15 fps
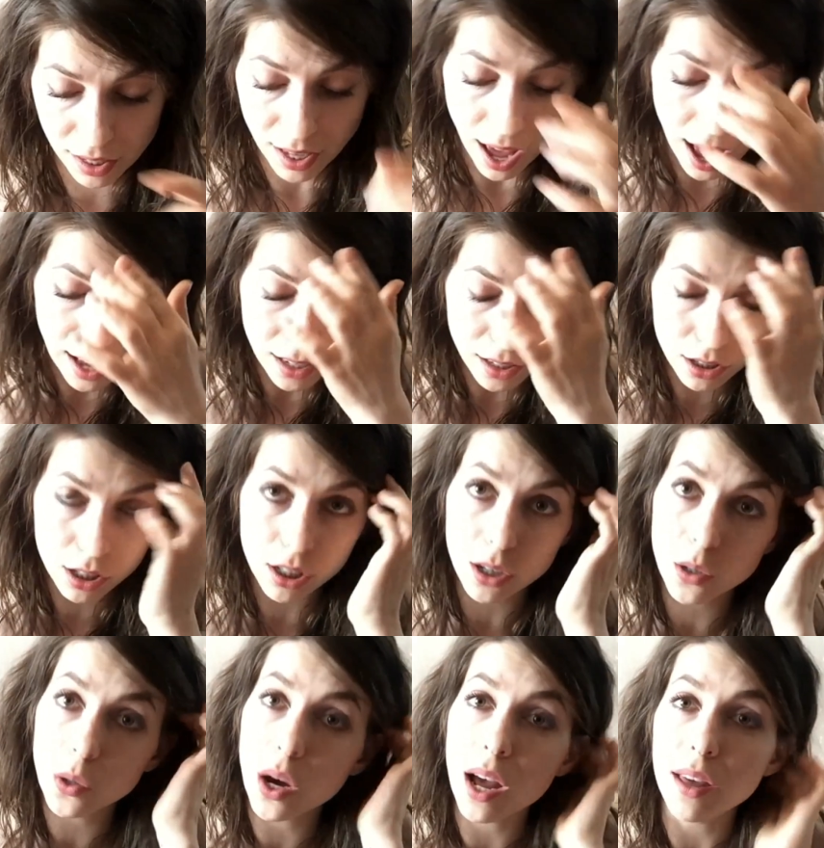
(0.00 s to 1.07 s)
Yeah,
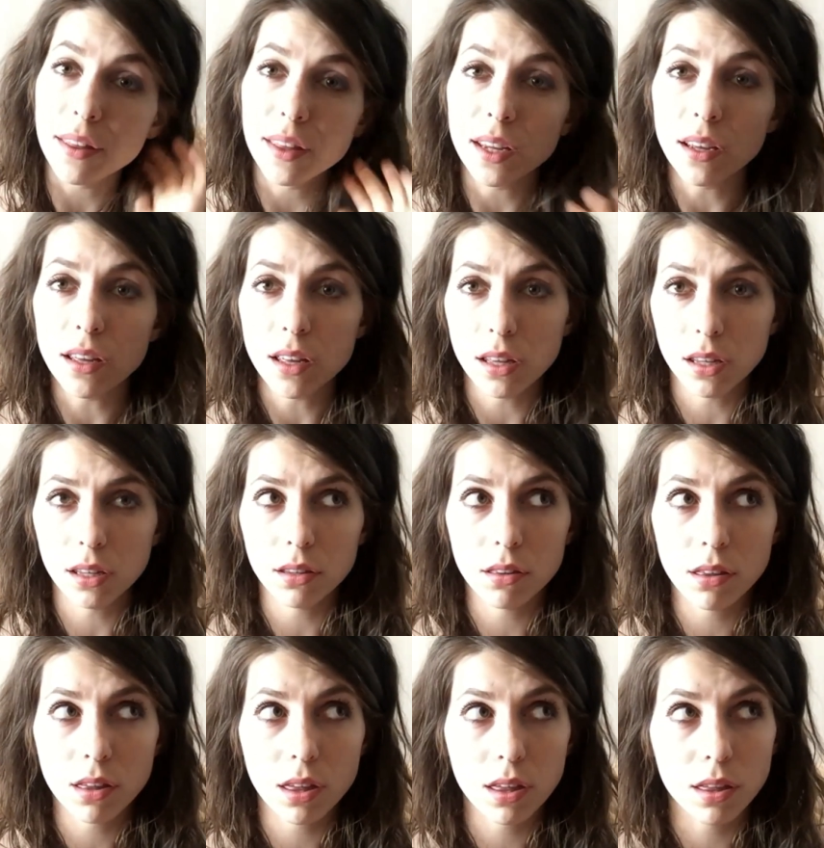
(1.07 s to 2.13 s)
so I think
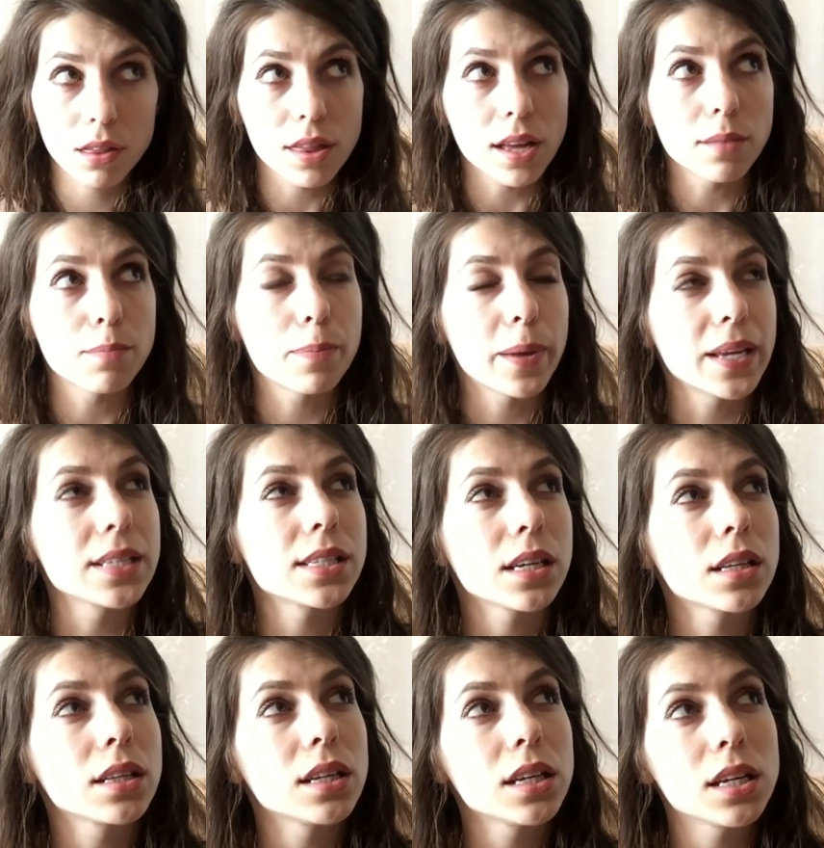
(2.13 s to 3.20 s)
that
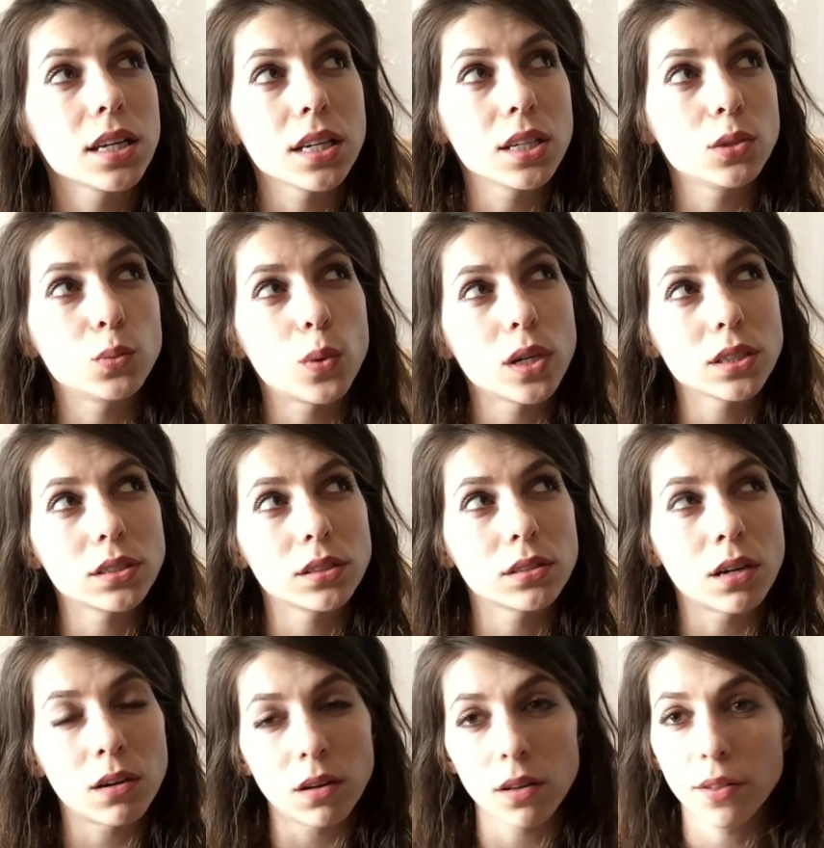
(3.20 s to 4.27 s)
basically it was
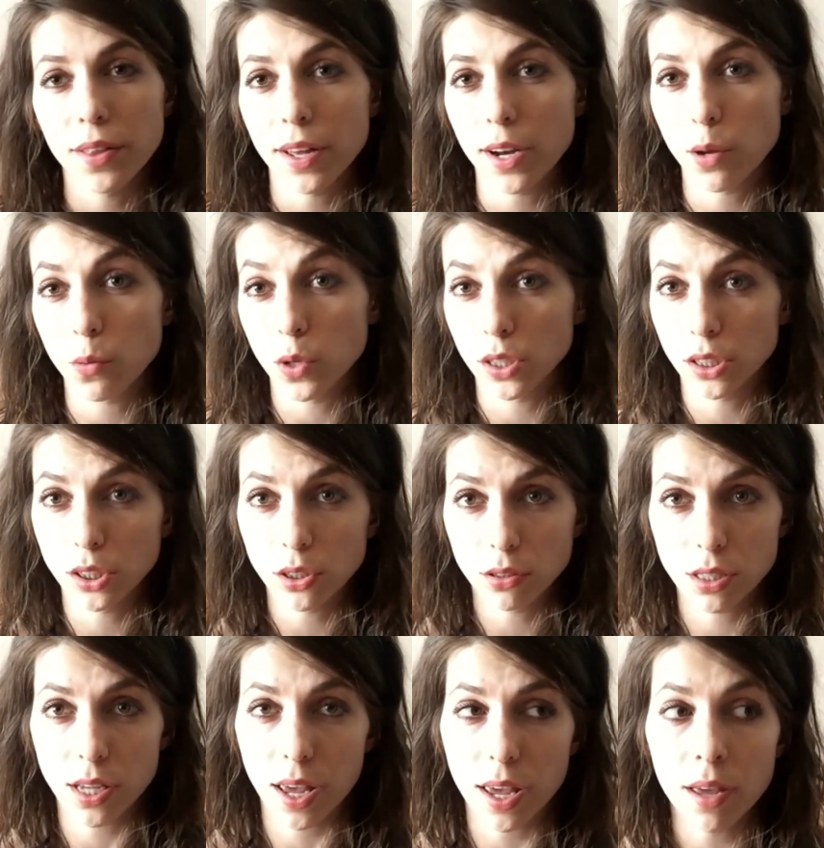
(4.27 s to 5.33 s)
all that I wanted to
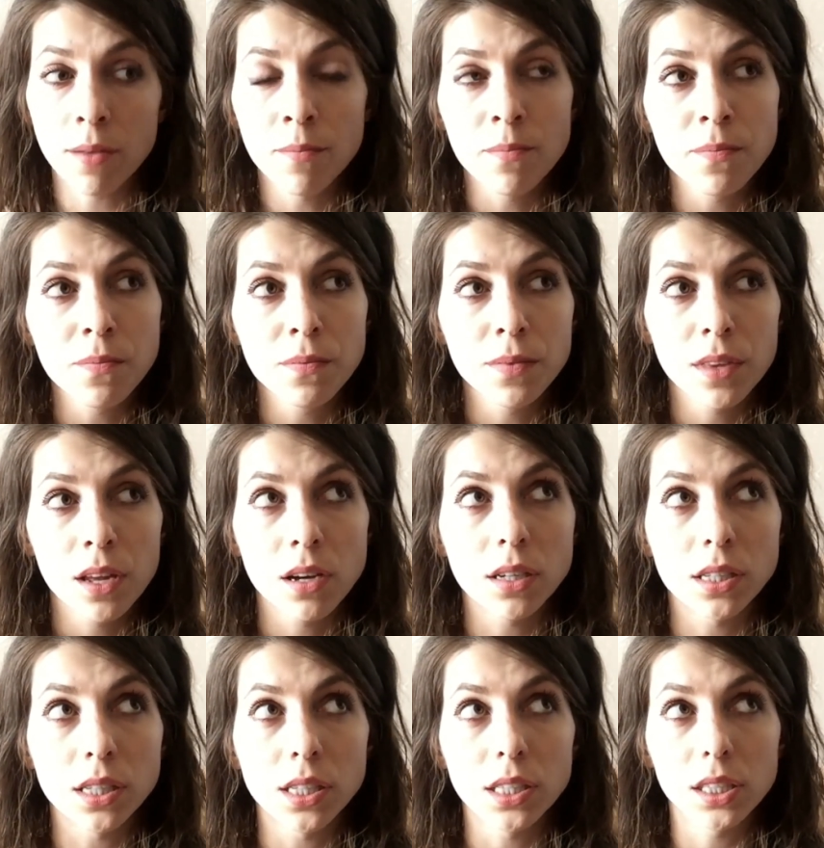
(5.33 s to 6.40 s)
say.
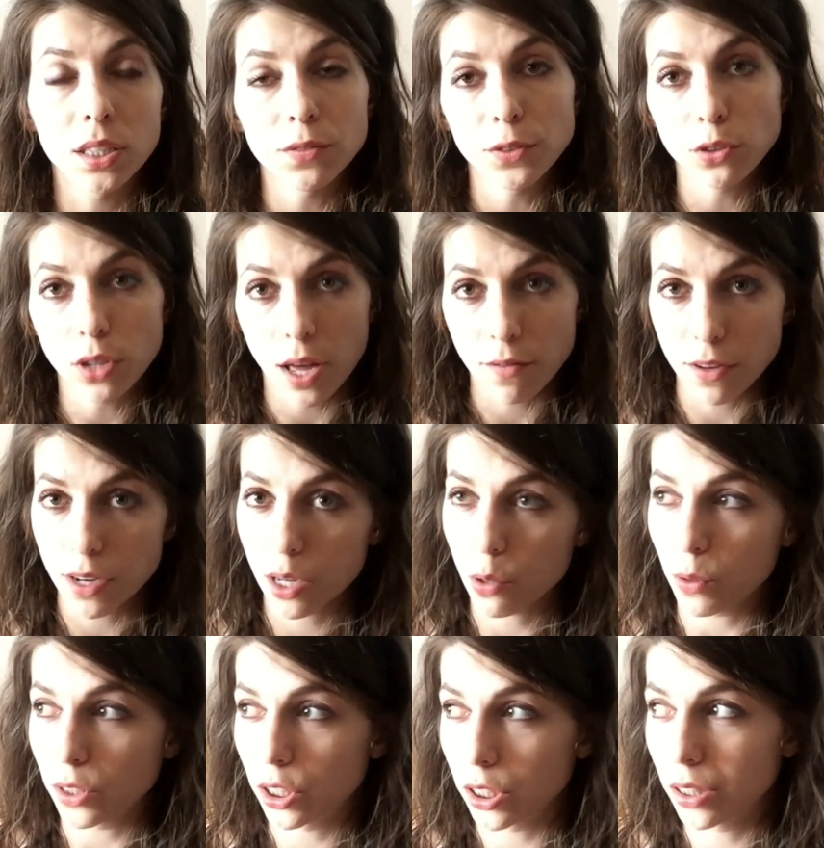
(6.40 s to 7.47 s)
Uh, if you have any
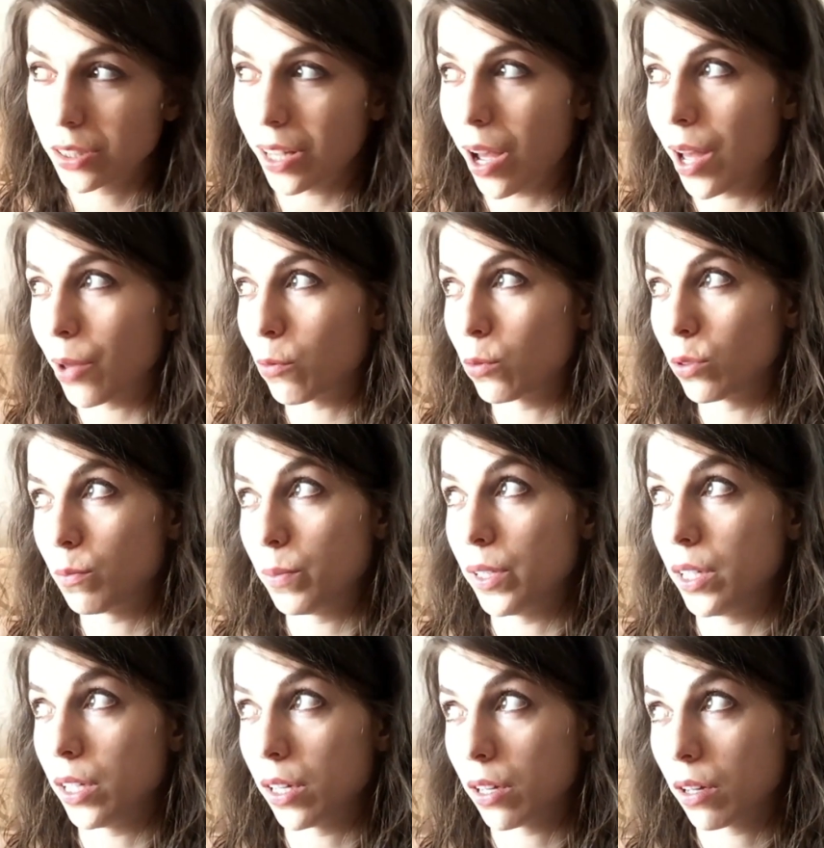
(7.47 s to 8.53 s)
questions, I would
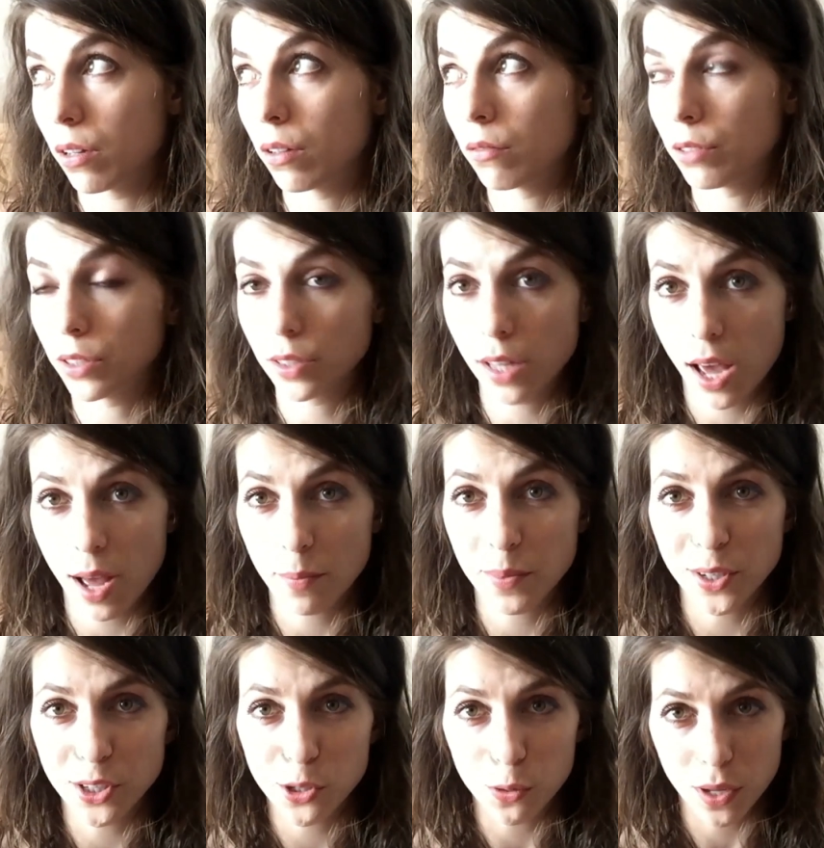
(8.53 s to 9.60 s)
be really
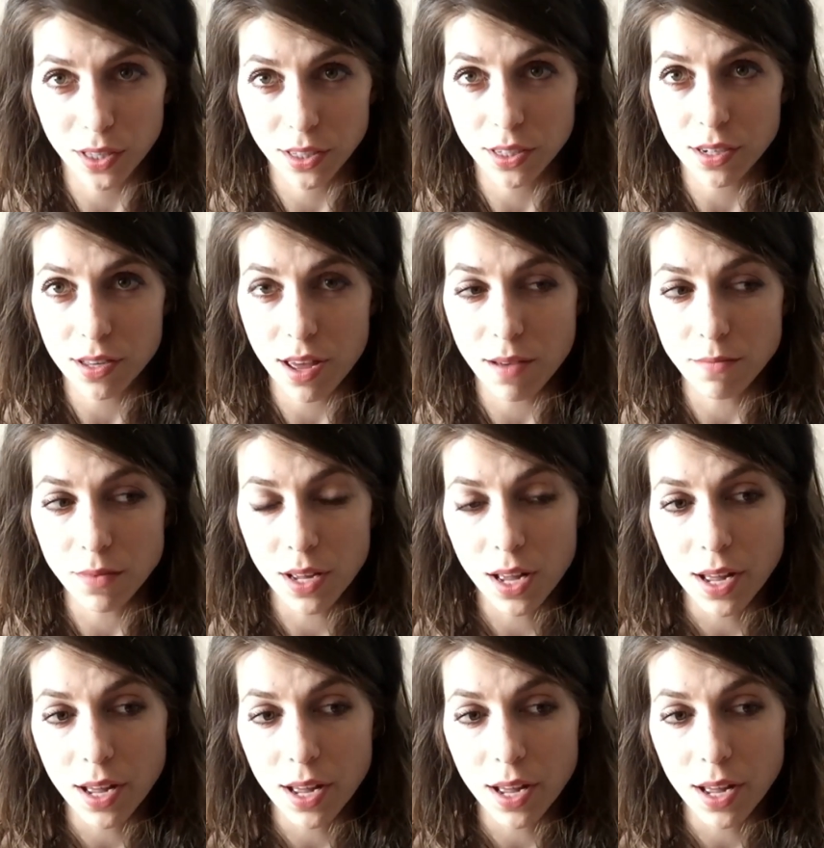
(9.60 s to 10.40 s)
happy to answer them.